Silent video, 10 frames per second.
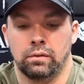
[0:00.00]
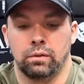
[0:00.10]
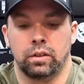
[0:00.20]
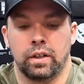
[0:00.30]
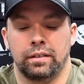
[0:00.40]

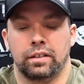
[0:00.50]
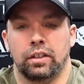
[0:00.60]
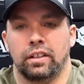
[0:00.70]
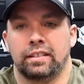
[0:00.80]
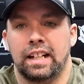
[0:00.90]
we'll go ahead and
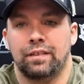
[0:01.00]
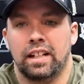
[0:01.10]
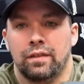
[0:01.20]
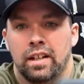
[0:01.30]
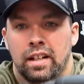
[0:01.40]
turn the
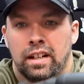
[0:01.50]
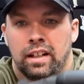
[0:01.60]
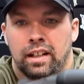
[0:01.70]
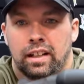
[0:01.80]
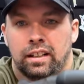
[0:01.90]
safety off,
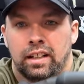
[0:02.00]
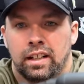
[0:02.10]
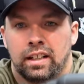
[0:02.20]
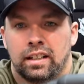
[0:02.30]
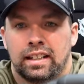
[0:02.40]
and
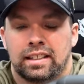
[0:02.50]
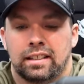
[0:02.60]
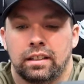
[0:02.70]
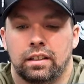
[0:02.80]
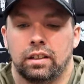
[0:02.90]

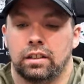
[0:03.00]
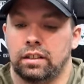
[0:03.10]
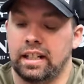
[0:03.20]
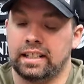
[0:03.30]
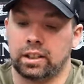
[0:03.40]
nice
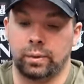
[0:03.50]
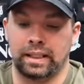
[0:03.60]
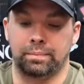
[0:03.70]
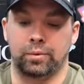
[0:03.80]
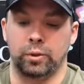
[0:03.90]

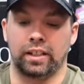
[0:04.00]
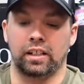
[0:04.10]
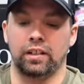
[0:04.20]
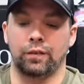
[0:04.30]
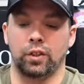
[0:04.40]
crisp
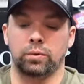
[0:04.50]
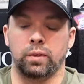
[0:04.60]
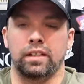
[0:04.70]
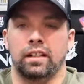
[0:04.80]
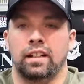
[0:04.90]
trigger on the first
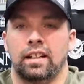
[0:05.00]
one,